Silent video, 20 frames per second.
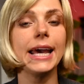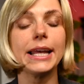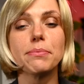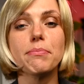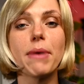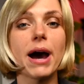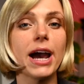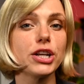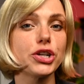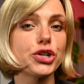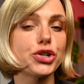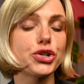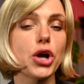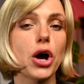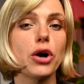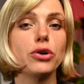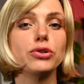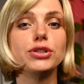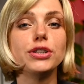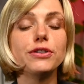It might
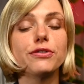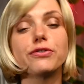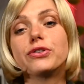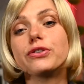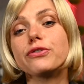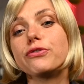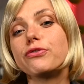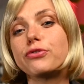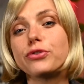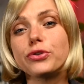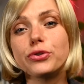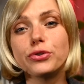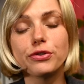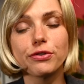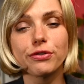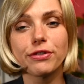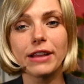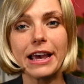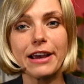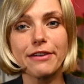show different fruit
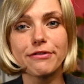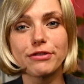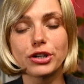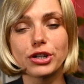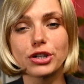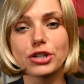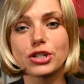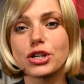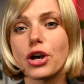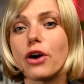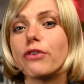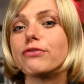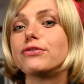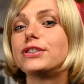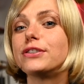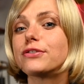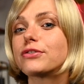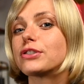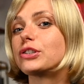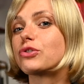flavors of
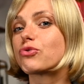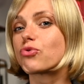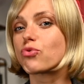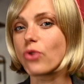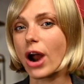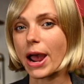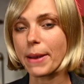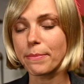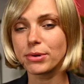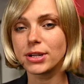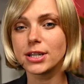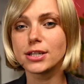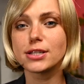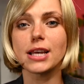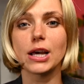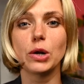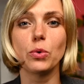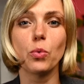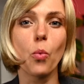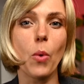different ripeness
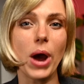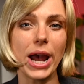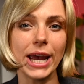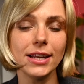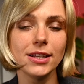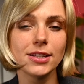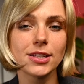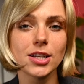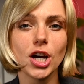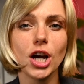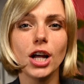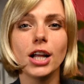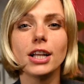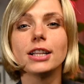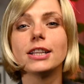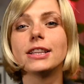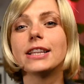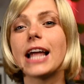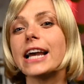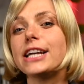and weight,
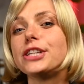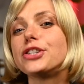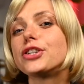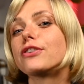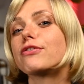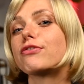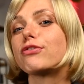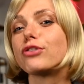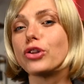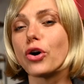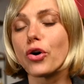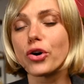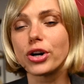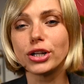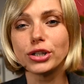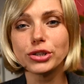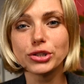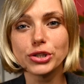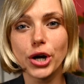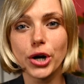lighter
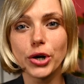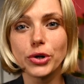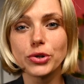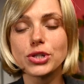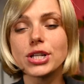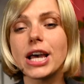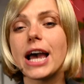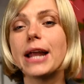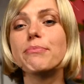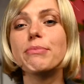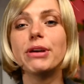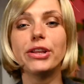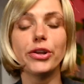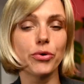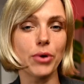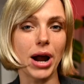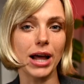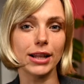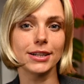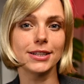floral notes, and
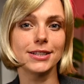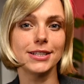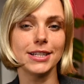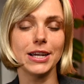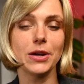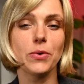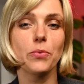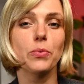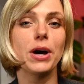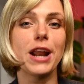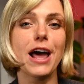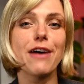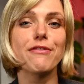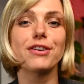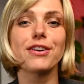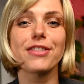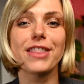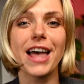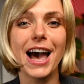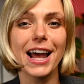minerality,
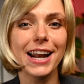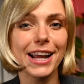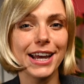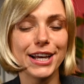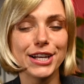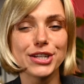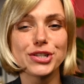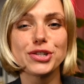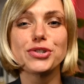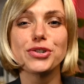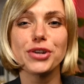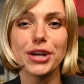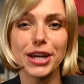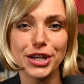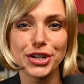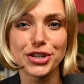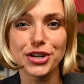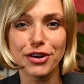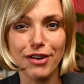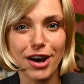whatever that is to
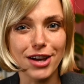each of